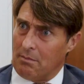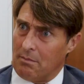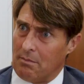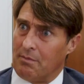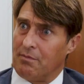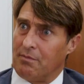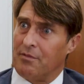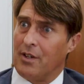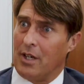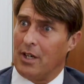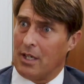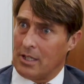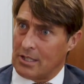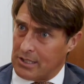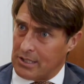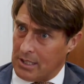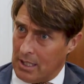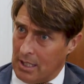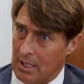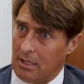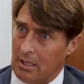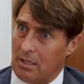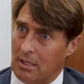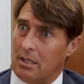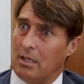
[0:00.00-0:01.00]

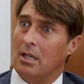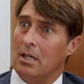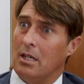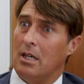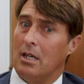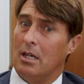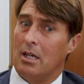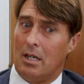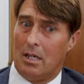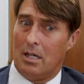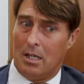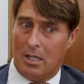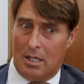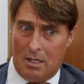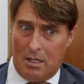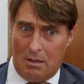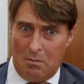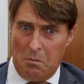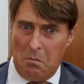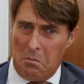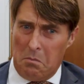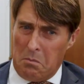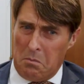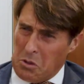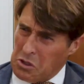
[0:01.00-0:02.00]
Faster, right,
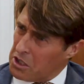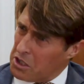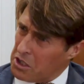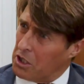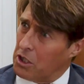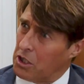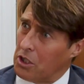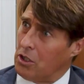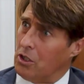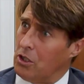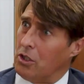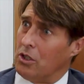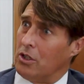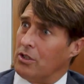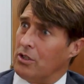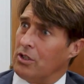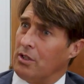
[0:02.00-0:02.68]
more secure.